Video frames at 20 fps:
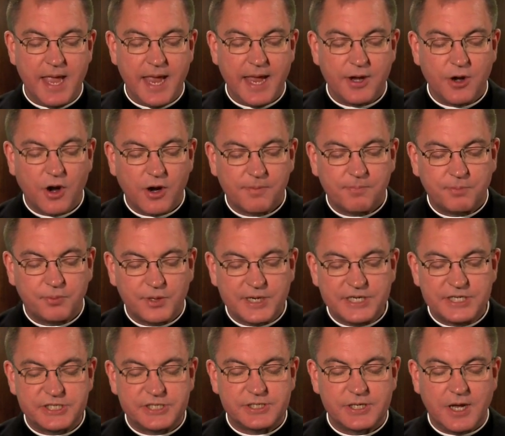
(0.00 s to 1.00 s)
and our
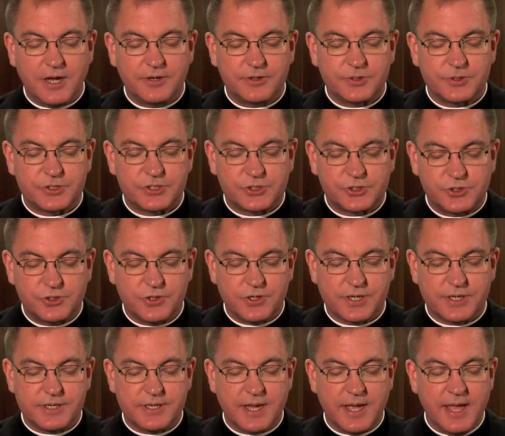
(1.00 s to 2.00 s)
priests
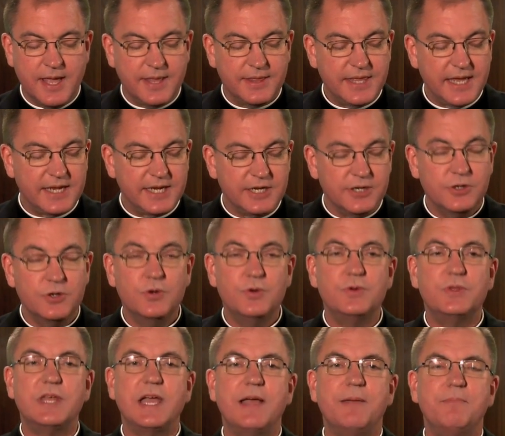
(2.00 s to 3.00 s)
understood that he
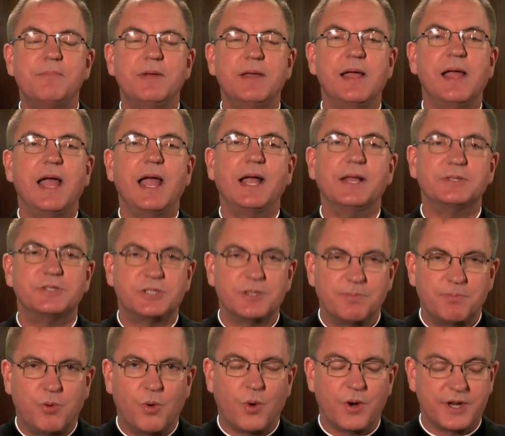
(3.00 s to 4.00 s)
knew them and
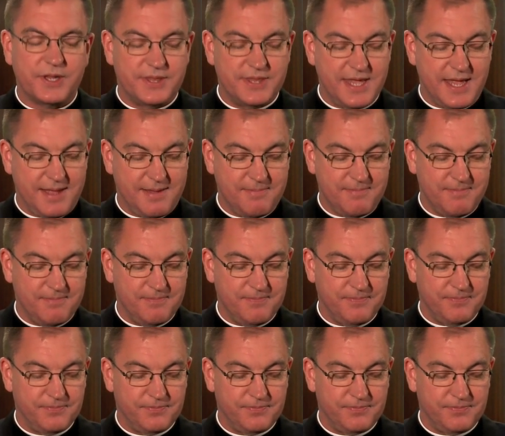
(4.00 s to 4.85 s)
supported them.